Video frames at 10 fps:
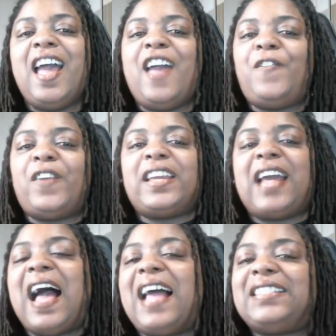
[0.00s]
And for
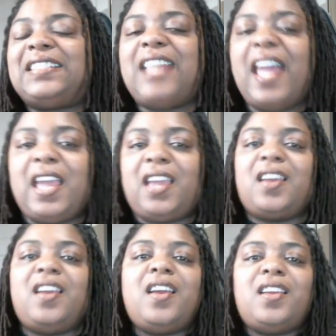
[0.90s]
God's sake,
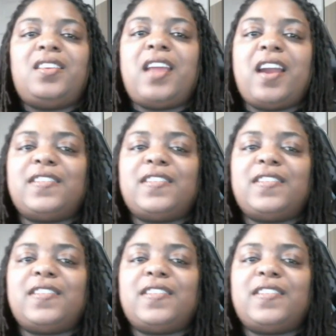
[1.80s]
there